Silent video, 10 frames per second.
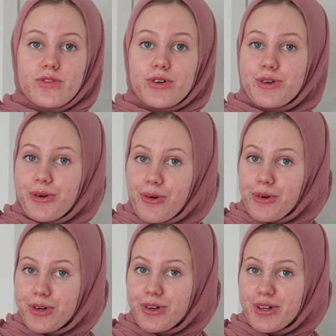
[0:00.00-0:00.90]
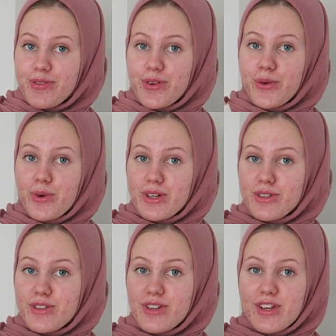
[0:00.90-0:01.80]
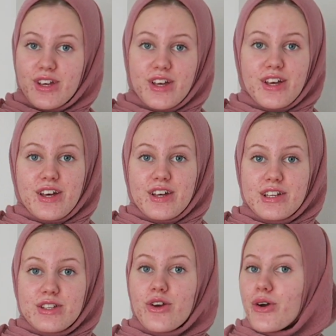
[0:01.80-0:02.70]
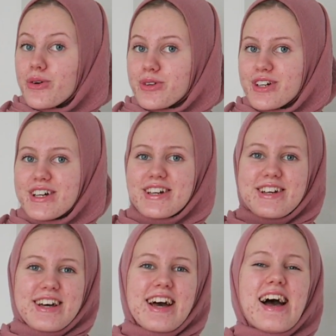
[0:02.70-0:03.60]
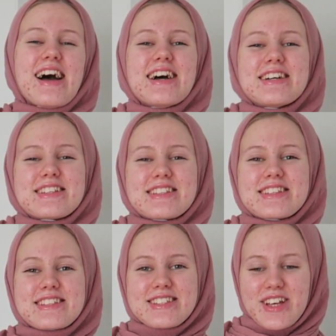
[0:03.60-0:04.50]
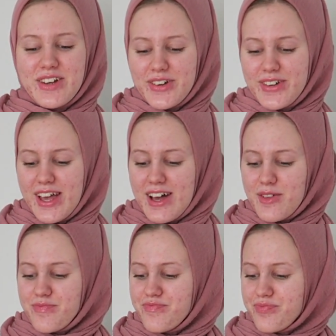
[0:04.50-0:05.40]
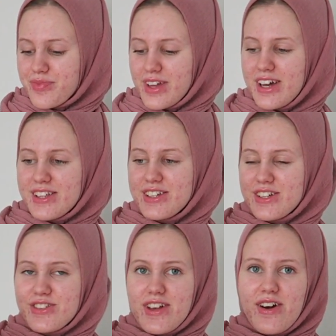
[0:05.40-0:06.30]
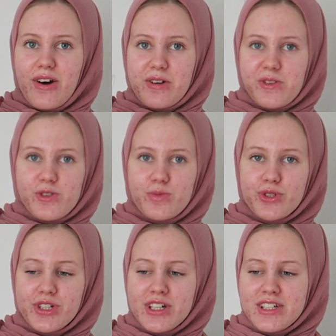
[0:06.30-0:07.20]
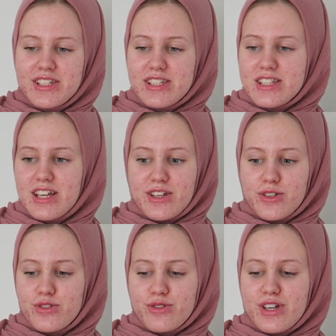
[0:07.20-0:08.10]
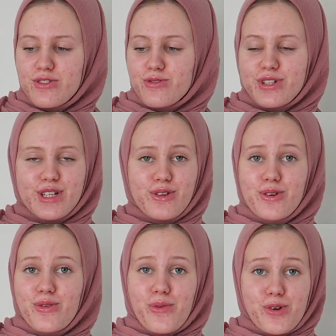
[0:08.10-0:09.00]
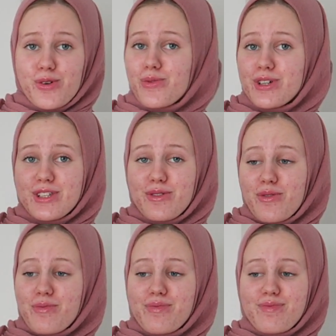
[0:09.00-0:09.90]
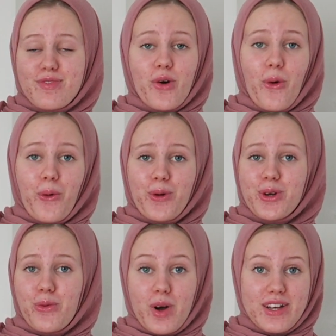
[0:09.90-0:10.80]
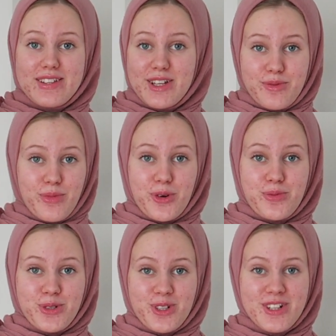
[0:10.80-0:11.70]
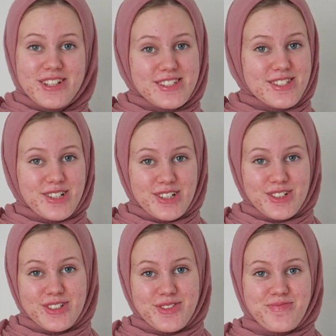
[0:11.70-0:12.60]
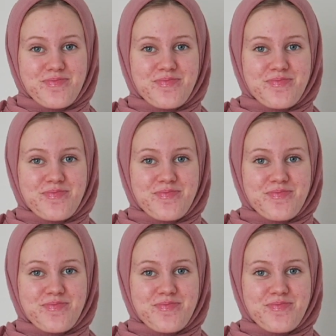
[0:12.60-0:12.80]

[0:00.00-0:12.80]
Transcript: for your order if you want your own. So yeah, I think they are super nice. Like, you can't really go wrong with cold, white and marble, so